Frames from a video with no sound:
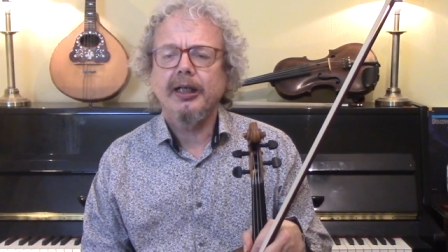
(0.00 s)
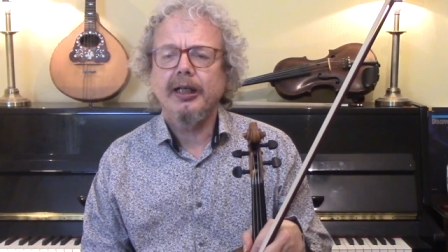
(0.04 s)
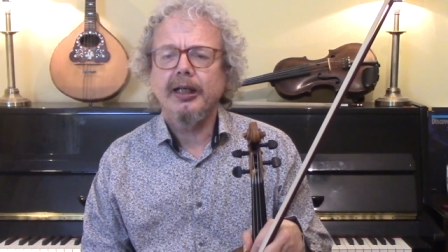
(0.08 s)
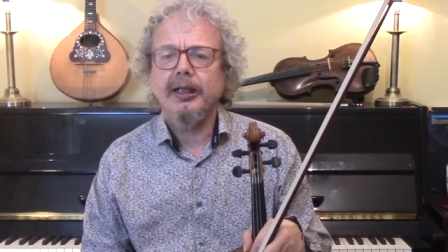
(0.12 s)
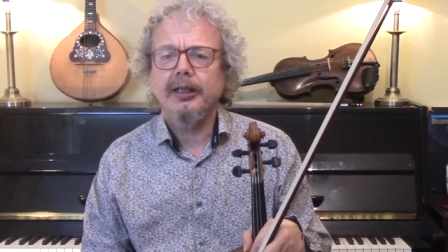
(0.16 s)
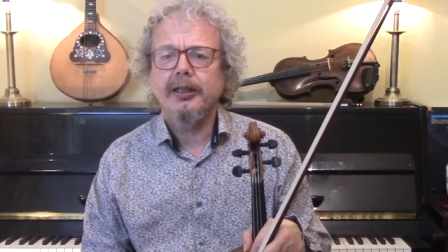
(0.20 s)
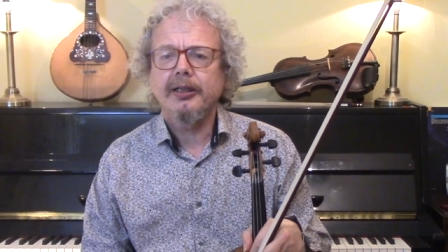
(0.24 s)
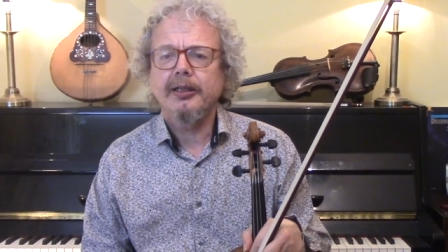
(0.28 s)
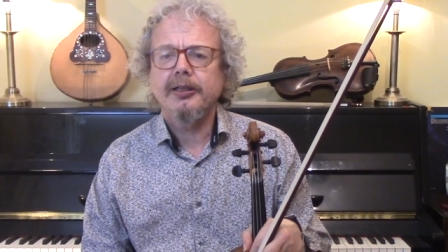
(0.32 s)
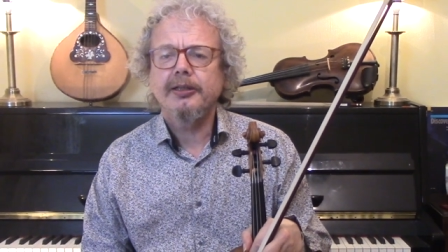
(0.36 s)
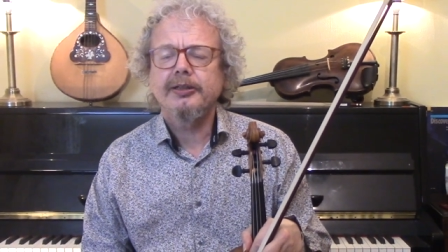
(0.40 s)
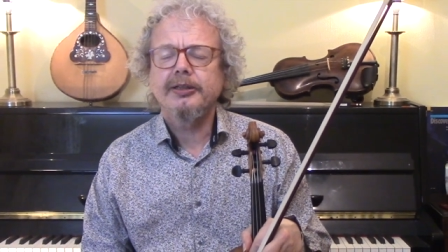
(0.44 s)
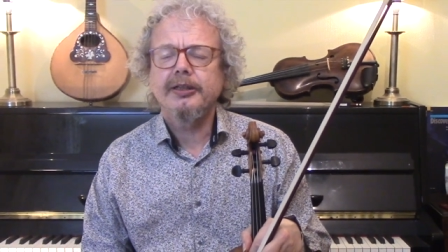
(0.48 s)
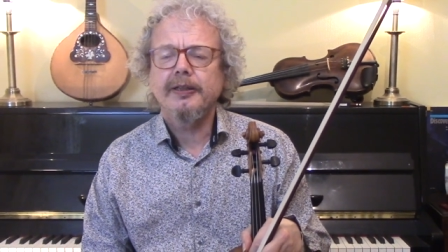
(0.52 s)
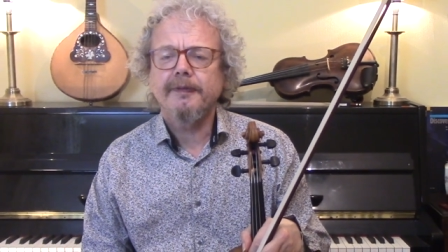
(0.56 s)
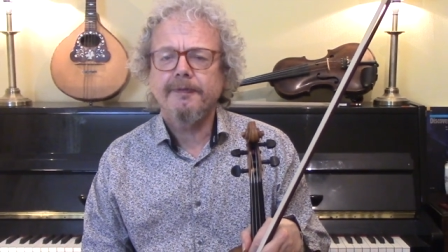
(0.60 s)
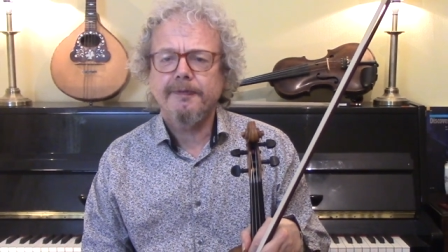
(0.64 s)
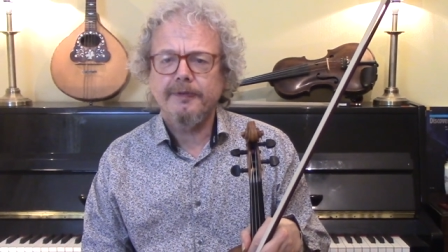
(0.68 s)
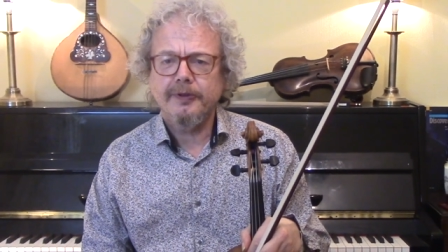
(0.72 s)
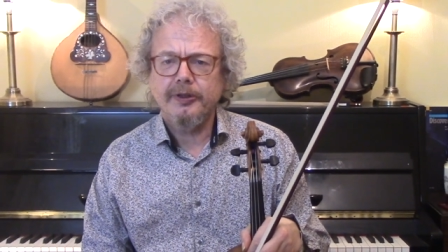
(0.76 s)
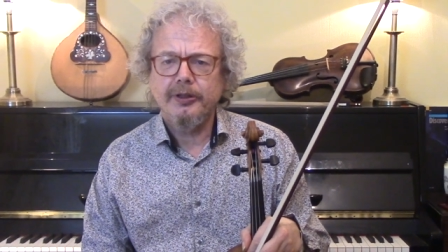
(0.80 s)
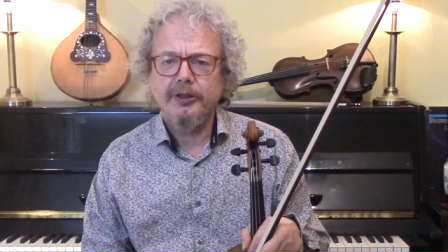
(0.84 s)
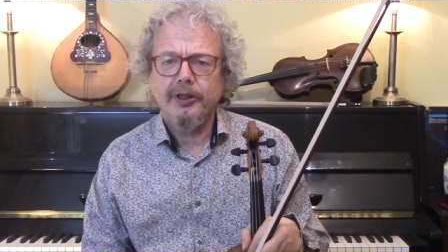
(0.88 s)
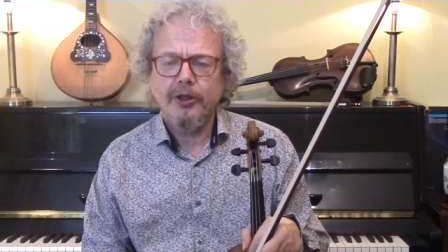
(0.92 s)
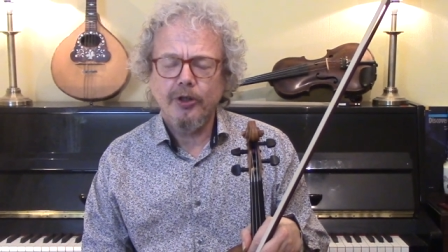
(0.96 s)
and
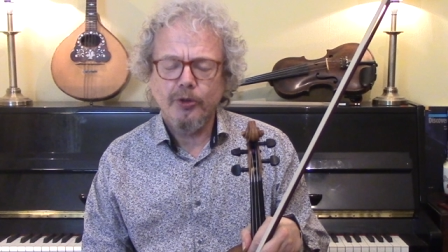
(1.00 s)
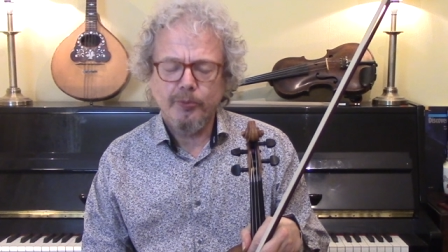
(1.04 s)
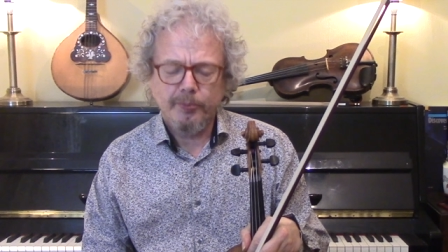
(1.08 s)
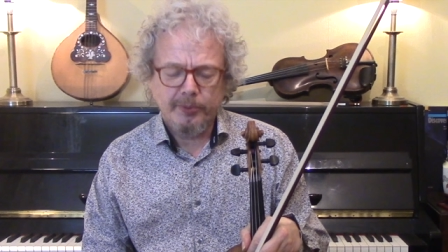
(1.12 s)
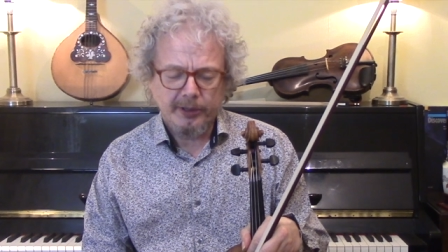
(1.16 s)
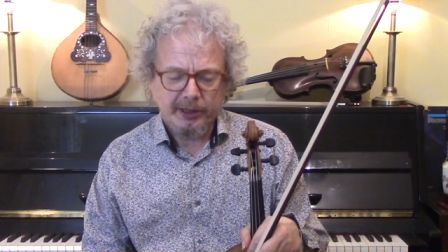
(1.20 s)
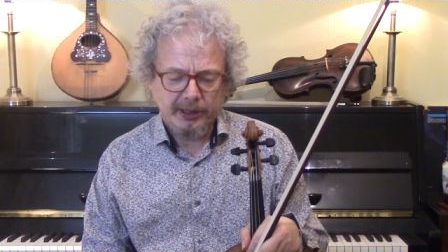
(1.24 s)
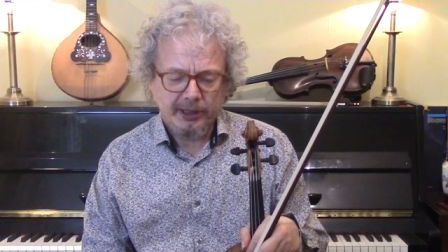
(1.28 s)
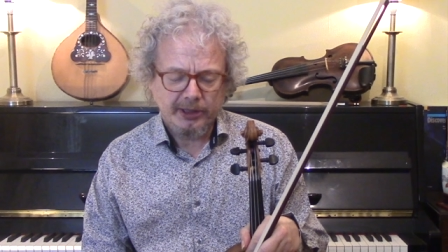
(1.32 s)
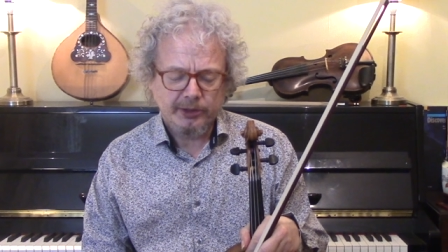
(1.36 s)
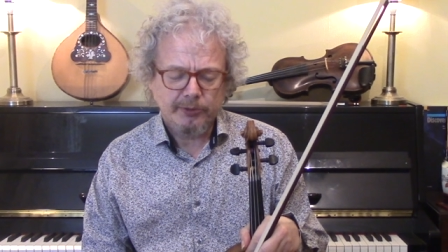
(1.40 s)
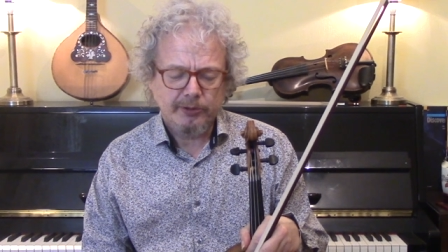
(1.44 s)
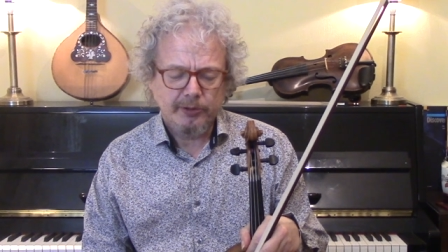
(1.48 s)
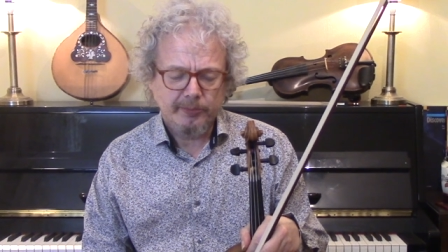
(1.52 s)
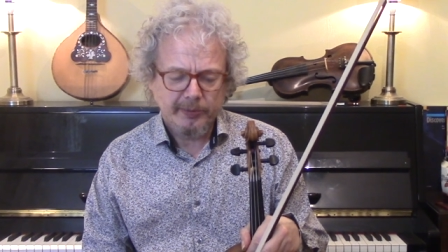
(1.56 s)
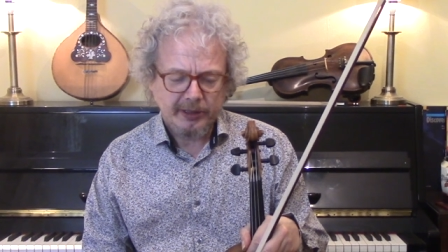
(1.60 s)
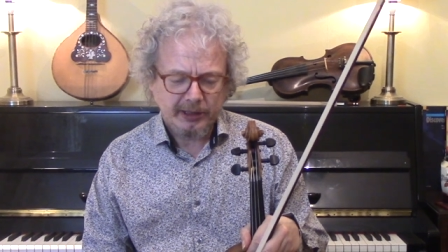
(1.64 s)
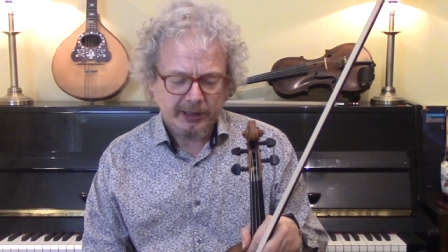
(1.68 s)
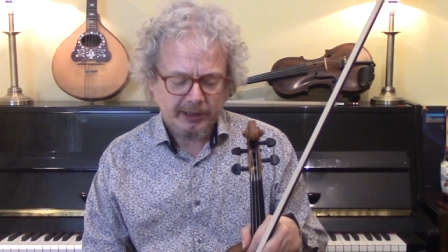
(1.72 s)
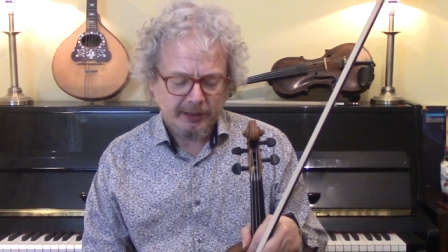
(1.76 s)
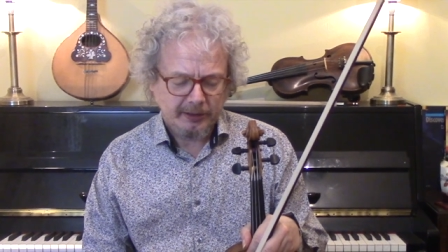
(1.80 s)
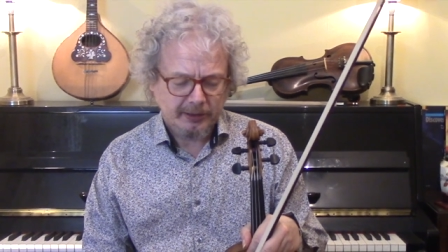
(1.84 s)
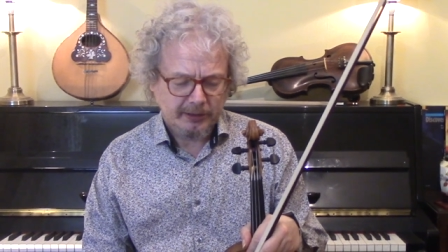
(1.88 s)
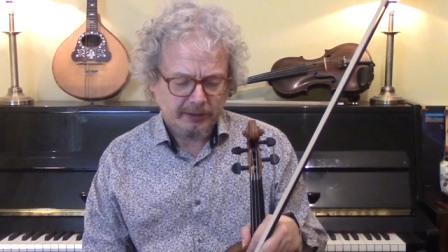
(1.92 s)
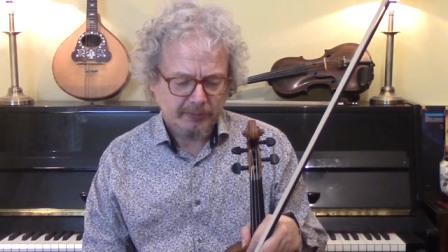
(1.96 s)
different note pairs will
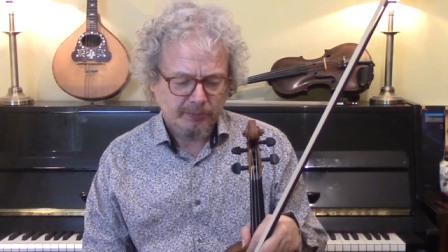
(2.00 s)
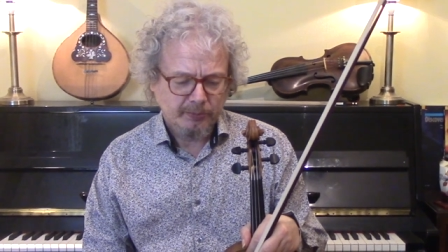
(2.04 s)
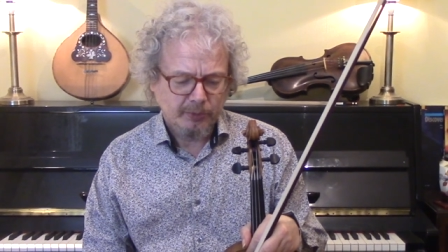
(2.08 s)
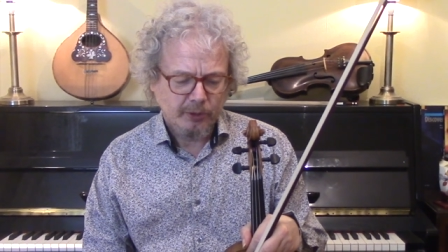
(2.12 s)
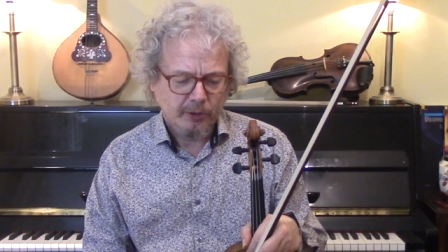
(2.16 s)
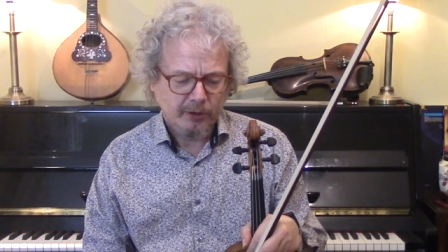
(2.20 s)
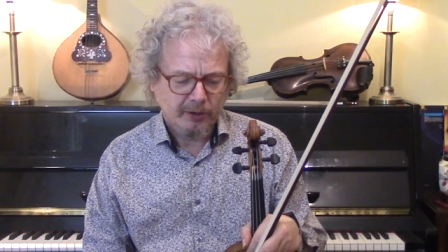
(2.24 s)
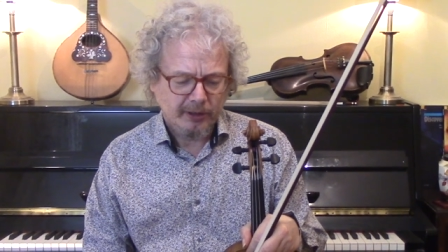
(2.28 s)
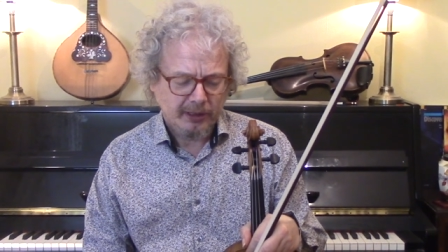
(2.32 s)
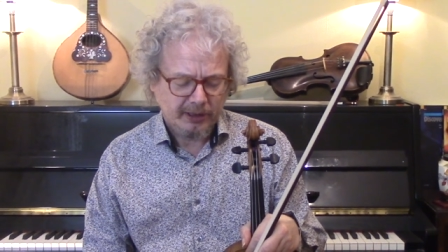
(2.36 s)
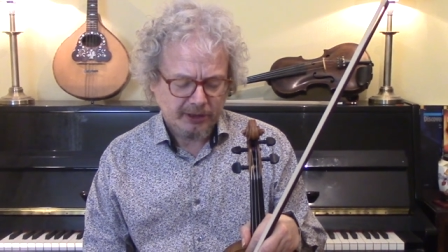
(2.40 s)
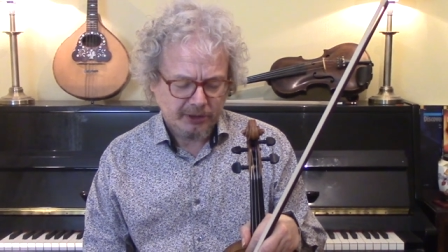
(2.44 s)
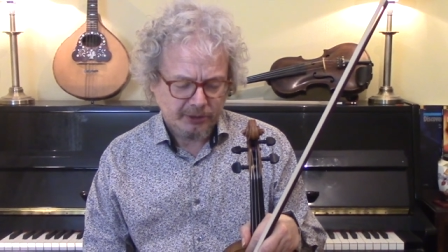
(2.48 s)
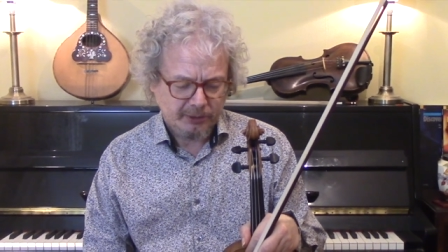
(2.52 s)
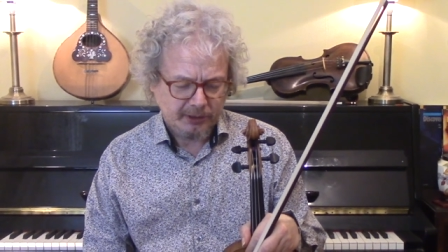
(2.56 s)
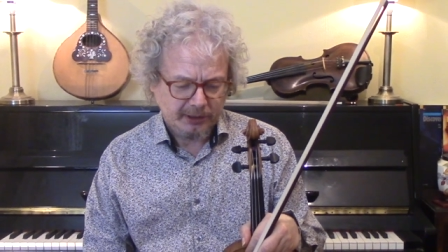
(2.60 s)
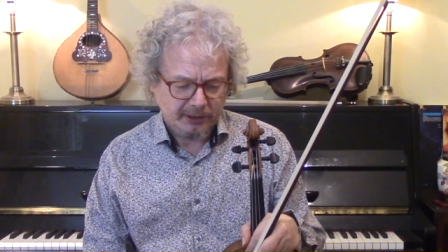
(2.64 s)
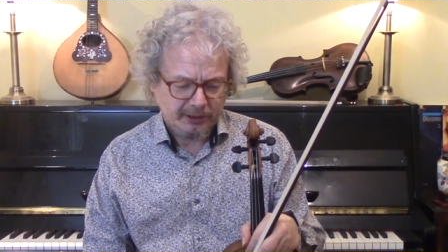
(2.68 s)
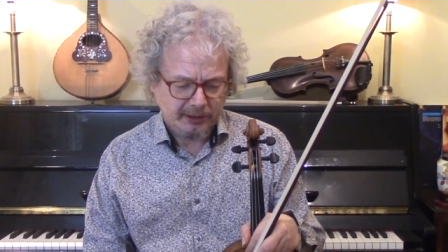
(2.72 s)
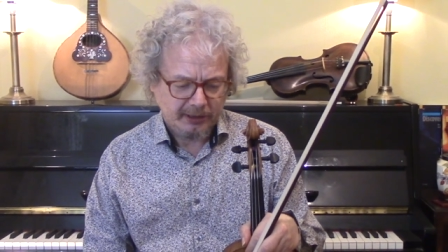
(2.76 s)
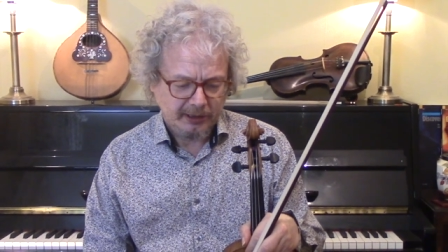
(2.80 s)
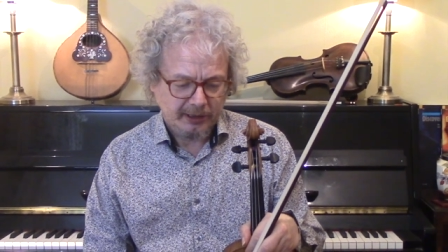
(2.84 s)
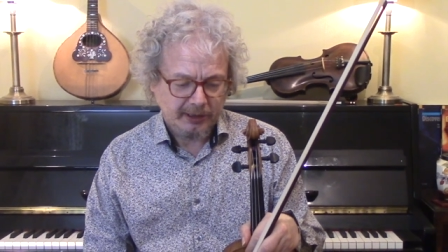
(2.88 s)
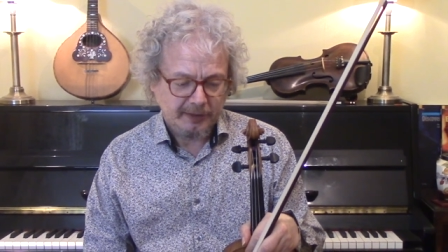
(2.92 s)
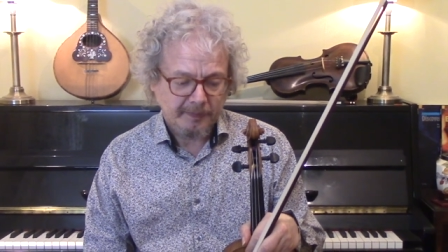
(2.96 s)
make it more
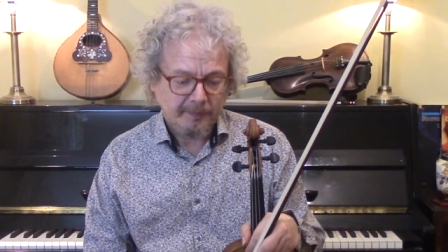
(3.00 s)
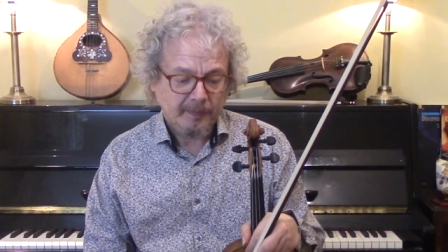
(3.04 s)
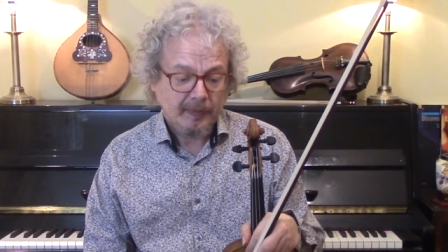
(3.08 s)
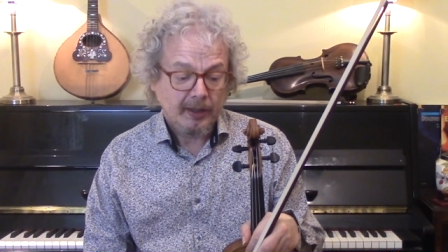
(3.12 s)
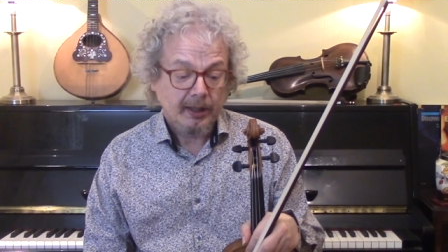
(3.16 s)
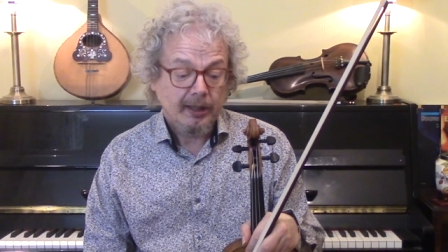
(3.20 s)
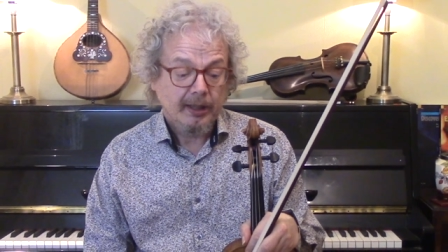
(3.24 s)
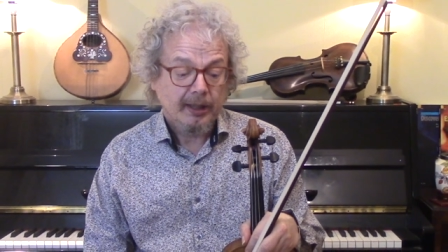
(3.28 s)
interesting,